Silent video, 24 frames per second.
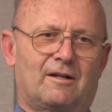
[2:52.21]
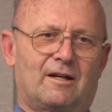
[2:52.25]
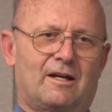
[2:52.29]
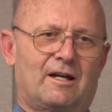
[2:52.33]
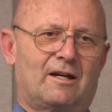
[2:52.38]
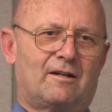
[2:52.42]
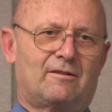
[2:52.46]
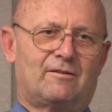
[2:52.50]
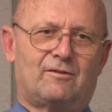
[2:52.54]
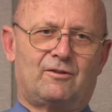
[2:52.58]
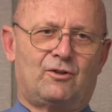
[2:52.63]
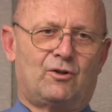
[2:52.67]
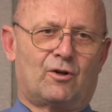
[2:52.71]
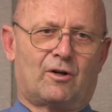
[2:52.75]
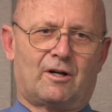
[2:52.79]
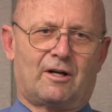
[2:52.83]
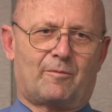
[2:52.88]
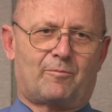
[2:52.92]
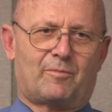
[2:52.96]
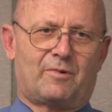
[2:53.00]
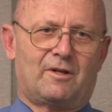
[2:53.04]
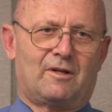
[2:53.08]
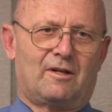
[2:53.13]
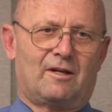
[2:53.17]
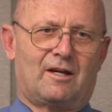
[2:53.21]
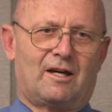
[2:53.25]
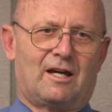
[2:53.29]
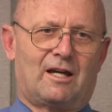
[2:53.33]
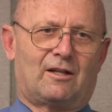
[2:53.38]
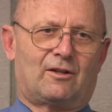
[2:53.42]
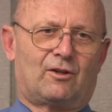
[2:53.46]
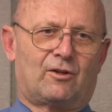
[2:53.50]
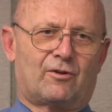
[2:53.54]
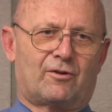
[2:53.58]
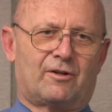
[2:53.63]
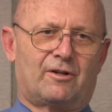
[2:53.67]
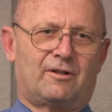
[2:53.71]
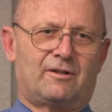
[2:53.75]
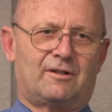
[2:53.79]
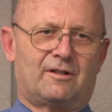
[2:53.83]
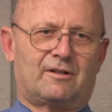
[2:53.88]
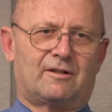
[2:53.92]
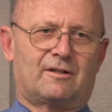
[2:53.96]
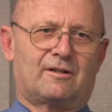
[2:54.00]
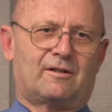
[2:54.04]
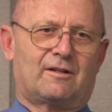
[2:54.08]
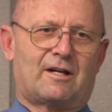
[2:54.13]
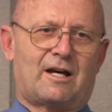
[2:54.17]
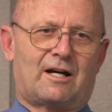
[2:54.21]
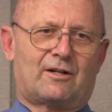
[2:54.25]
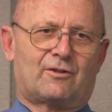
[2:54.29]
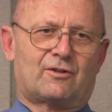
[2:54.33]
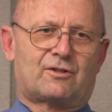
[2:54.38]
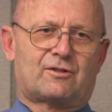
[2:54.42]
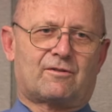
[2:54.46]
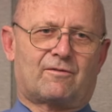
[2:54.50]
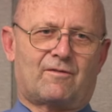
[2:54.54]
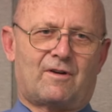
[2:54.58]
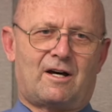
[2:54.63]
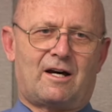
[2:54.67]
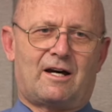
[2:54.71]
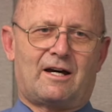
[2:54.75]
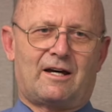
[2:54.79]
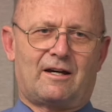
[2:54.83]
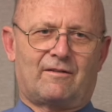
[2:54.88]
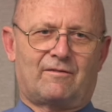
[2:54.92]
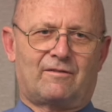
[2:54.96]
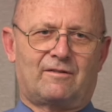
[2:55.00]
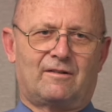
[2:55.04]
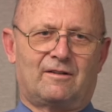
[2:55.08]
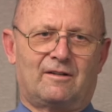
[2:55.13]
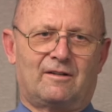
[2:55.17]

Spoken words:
and Europe, and learned how to survive.